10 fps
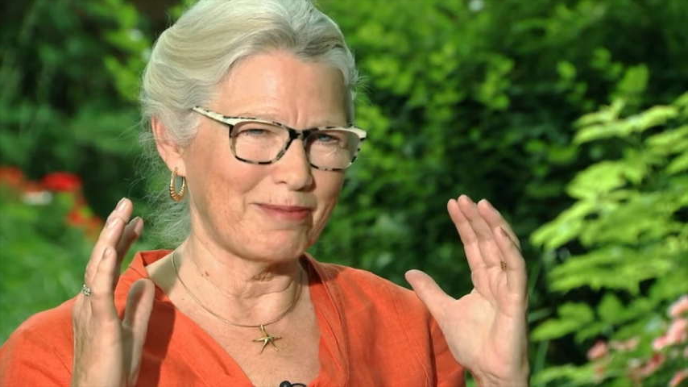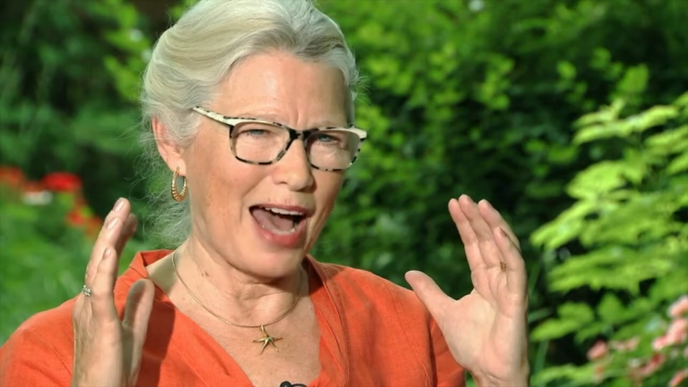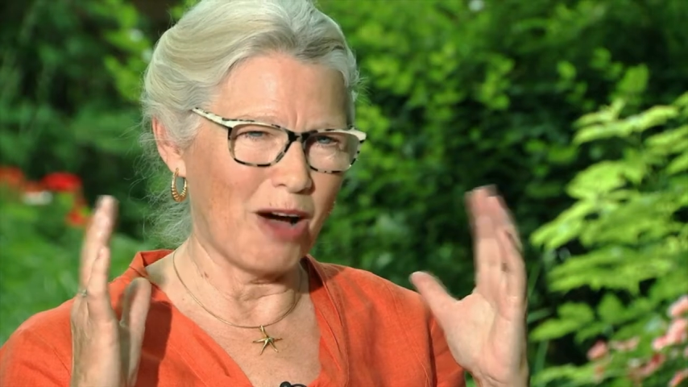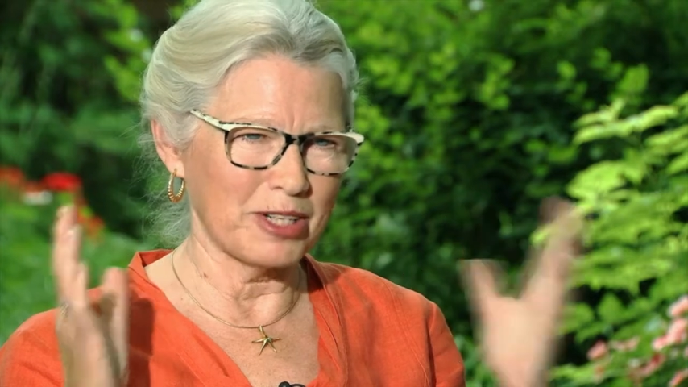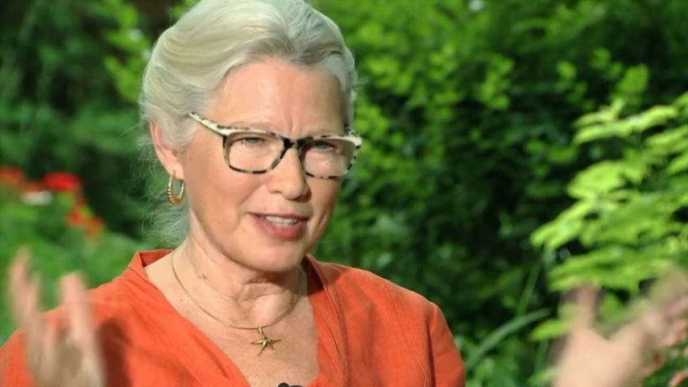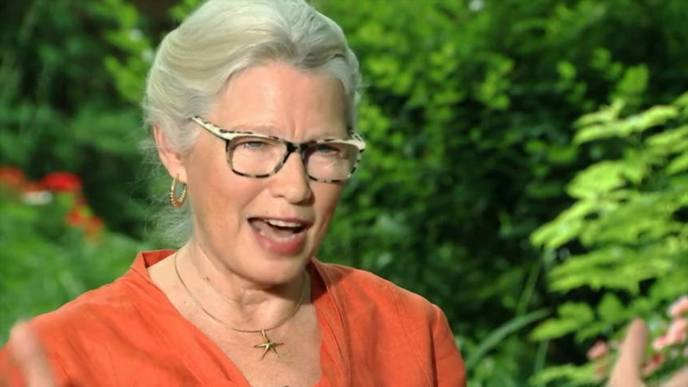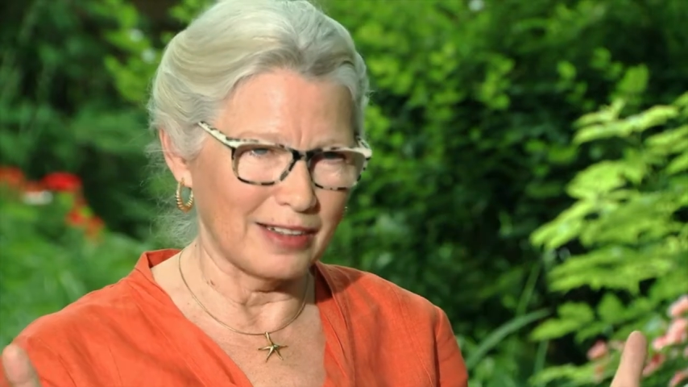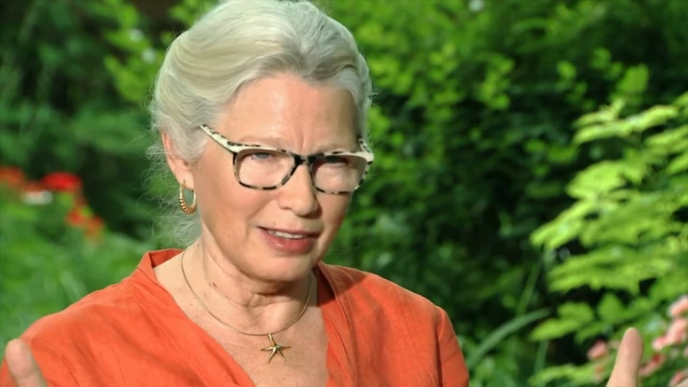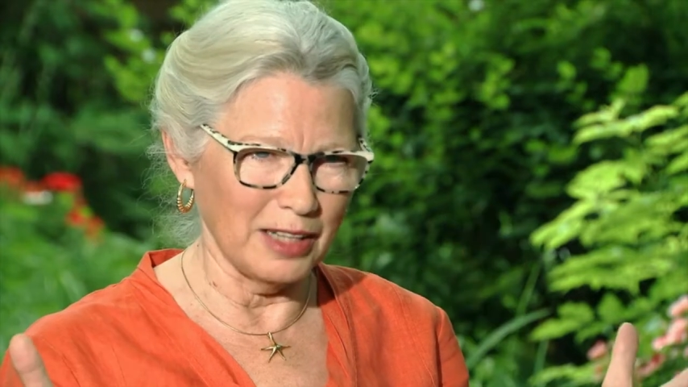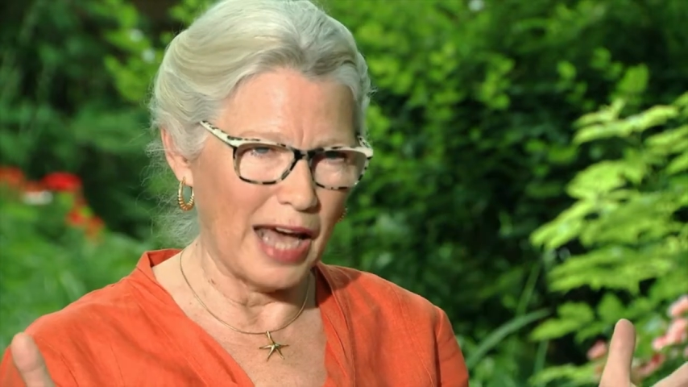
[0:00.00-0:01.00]
how does
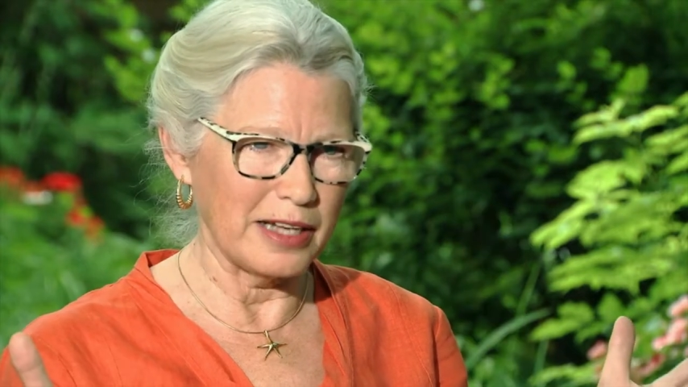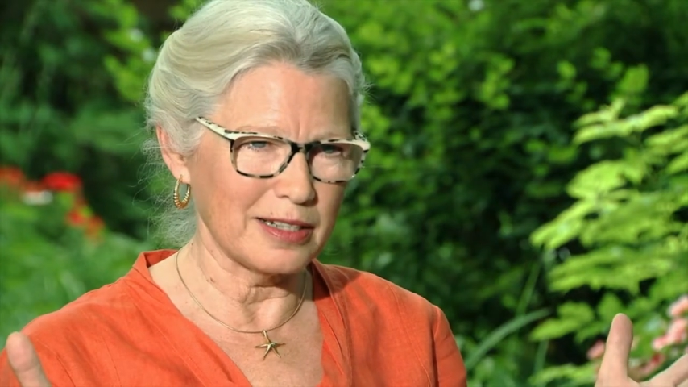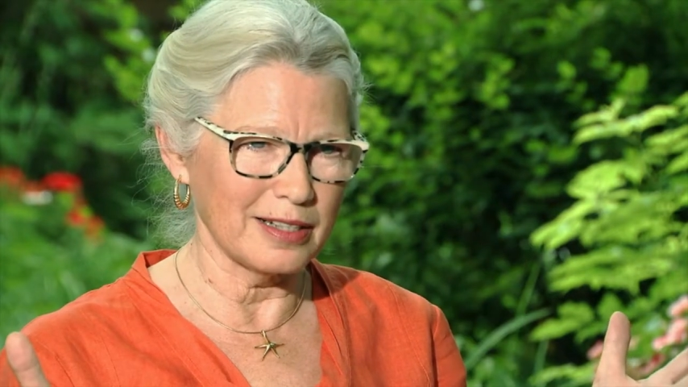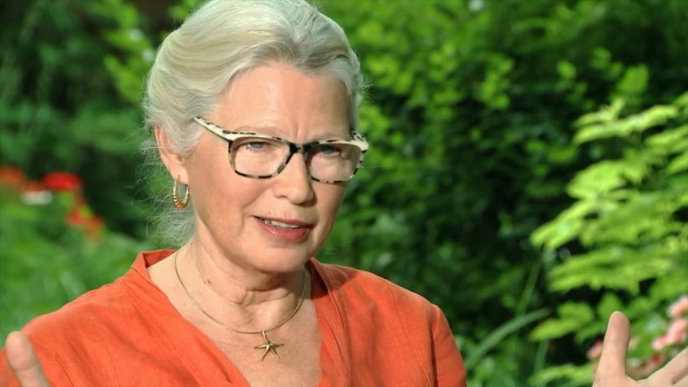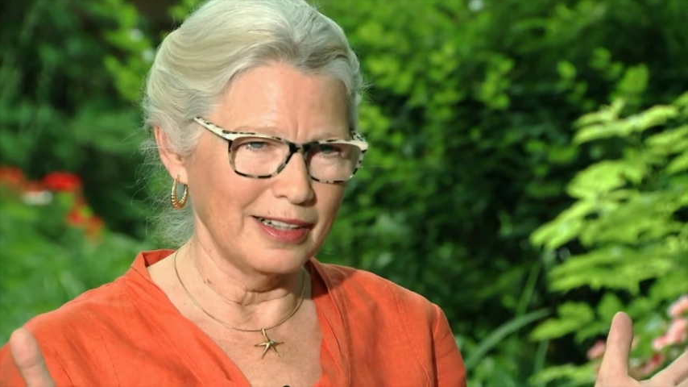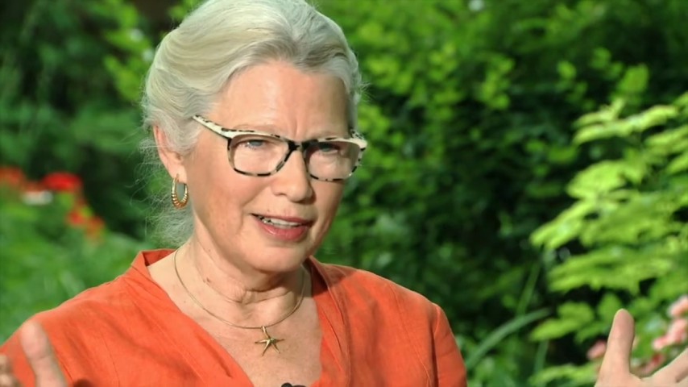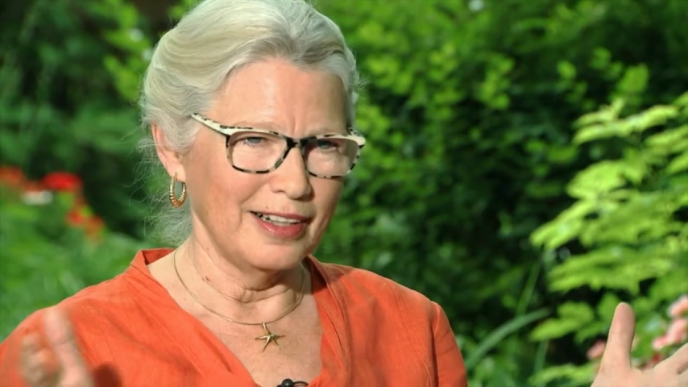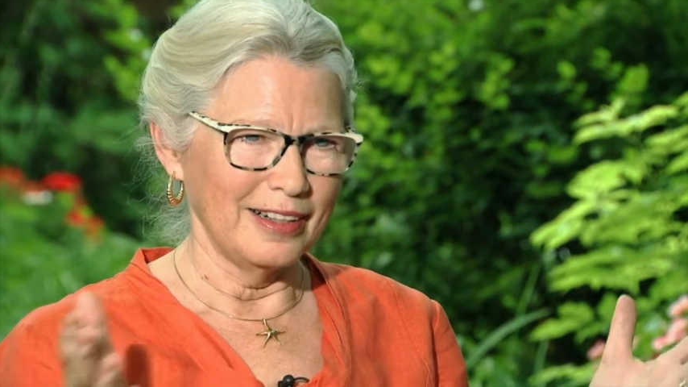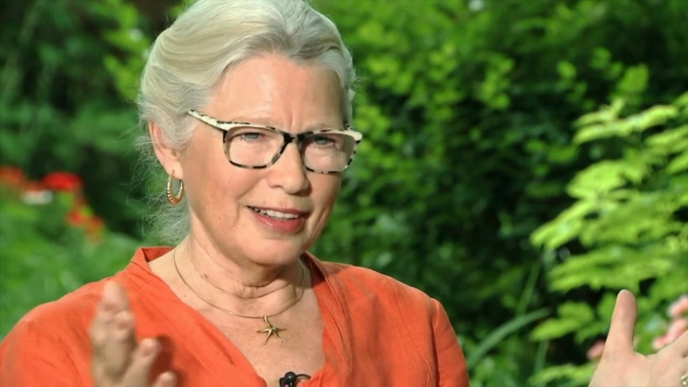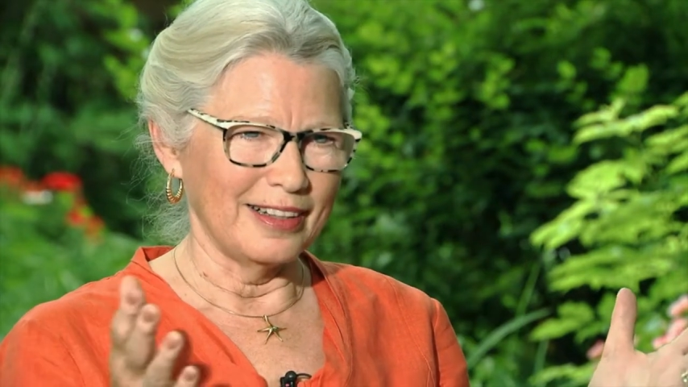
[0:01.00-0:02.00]
that light
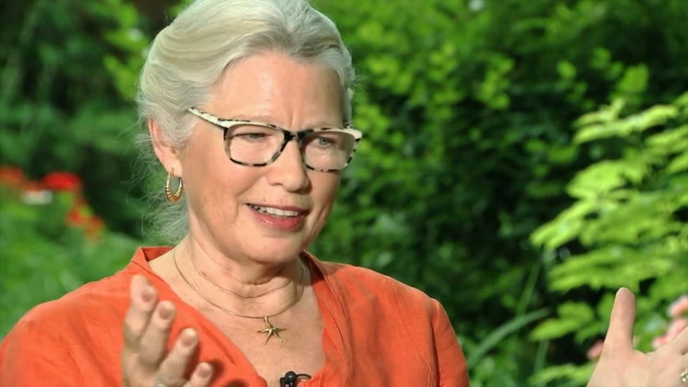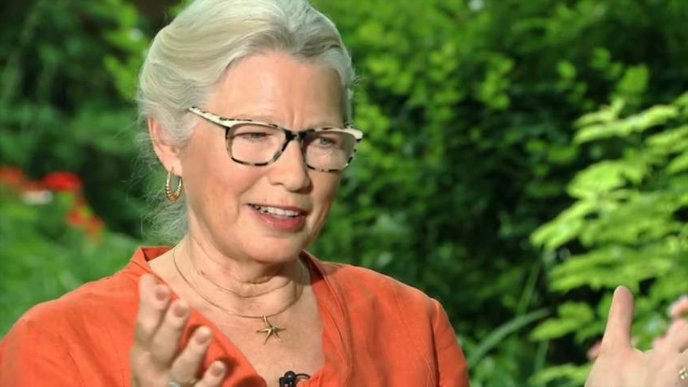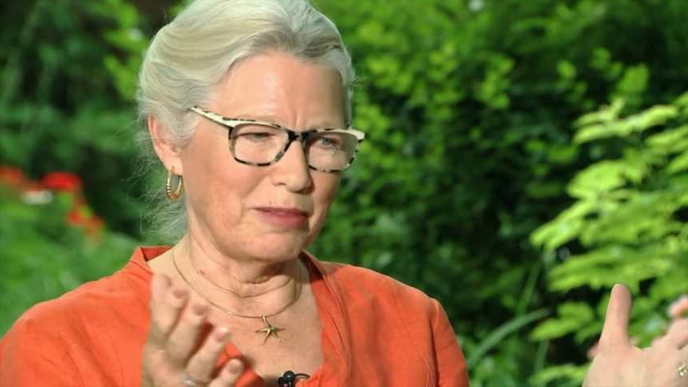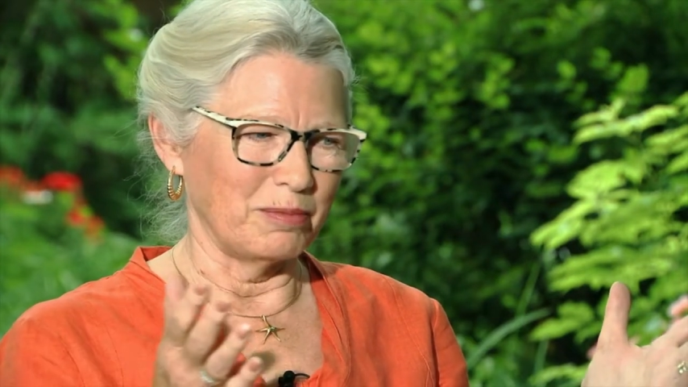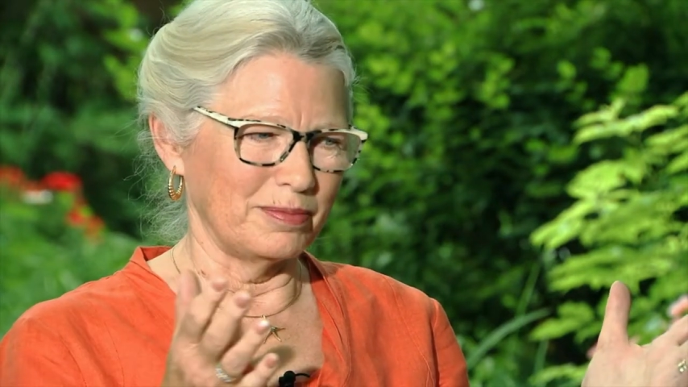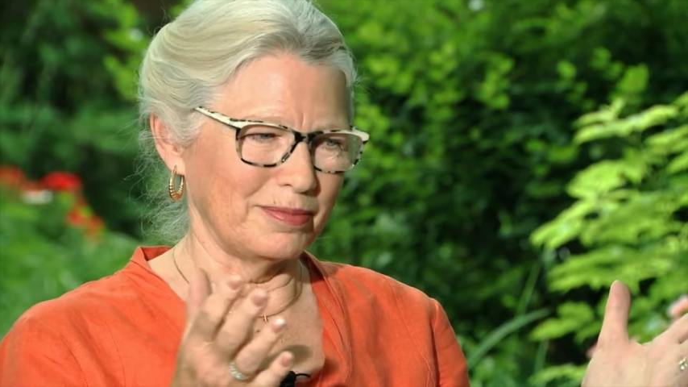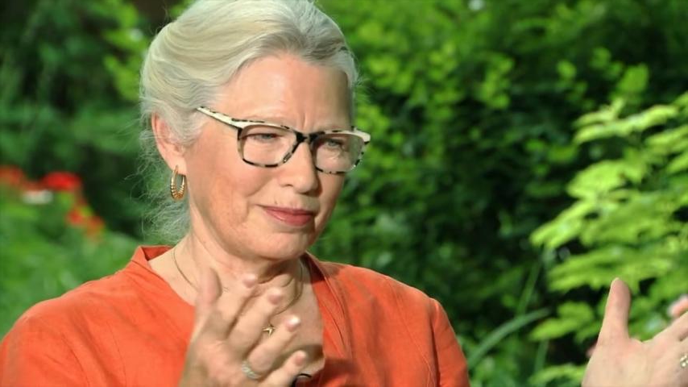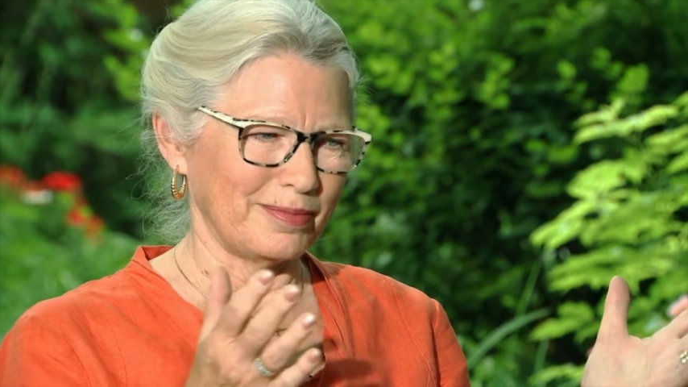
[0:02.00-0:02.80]
um,